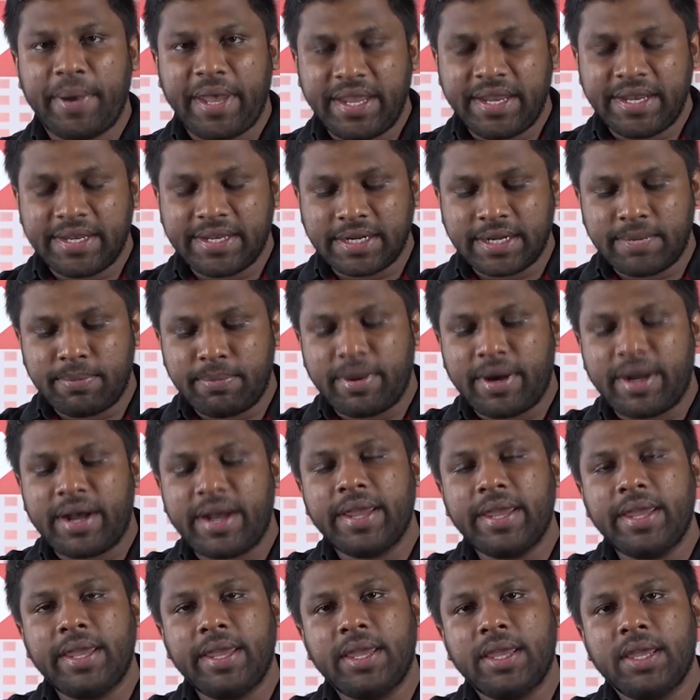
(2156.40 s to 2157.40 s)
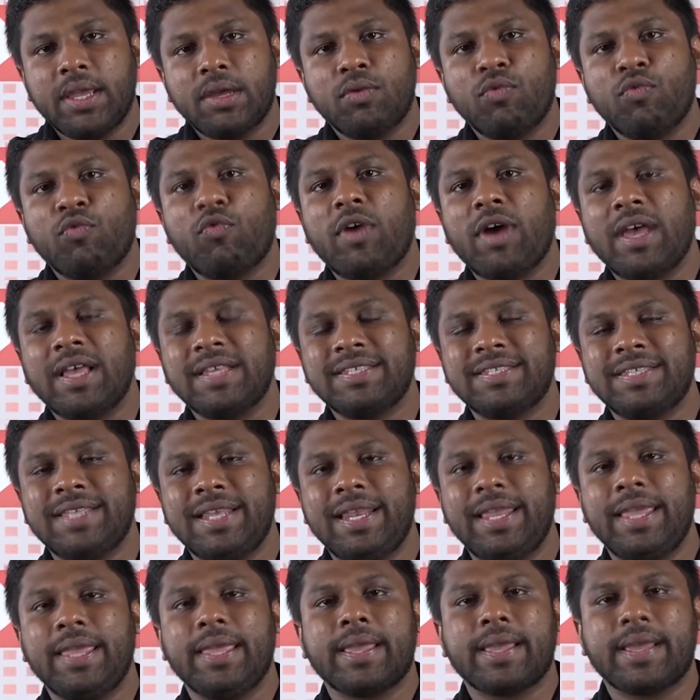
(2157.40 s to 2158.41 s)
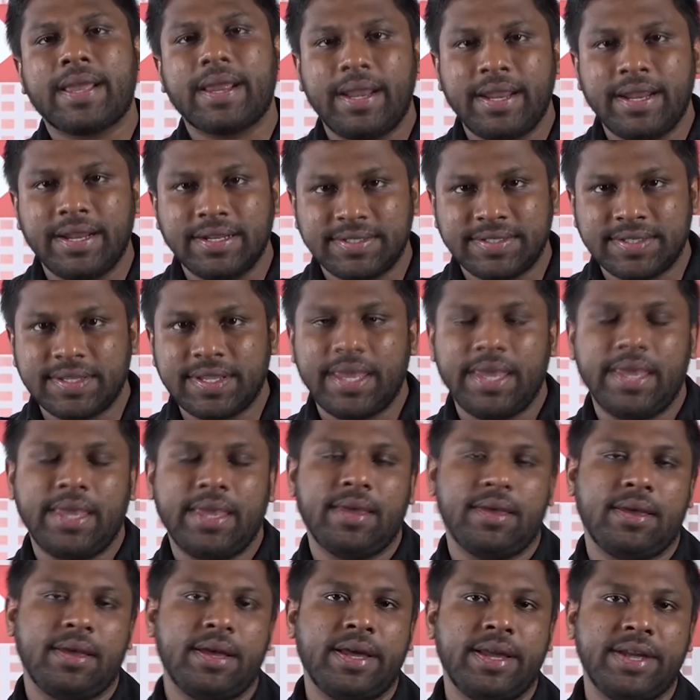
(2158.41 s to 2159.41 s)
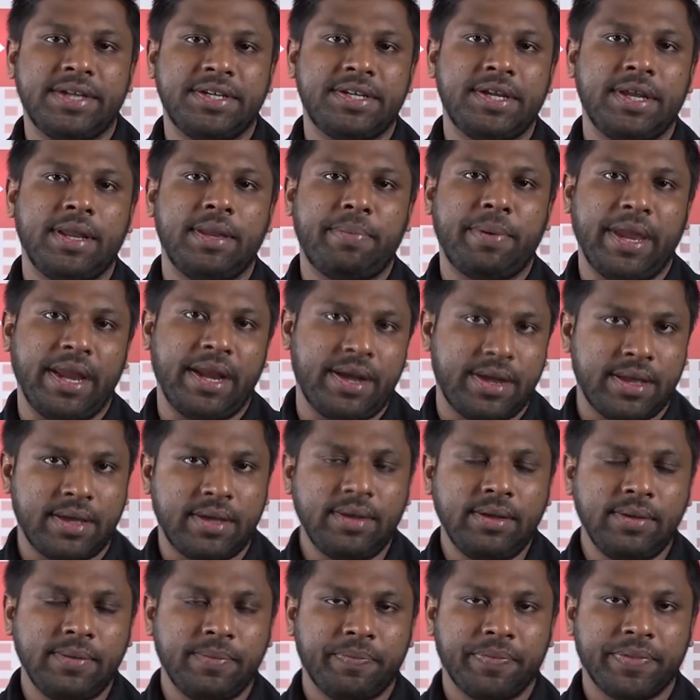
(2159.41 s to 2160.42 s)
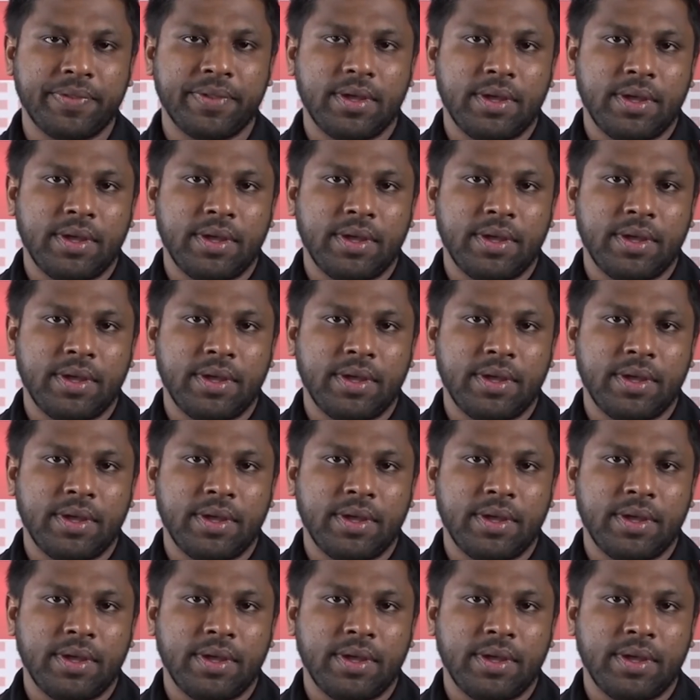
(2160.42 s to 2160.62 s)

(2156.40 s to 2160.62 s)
painted by Vasily Kandinsky, a Russian painter.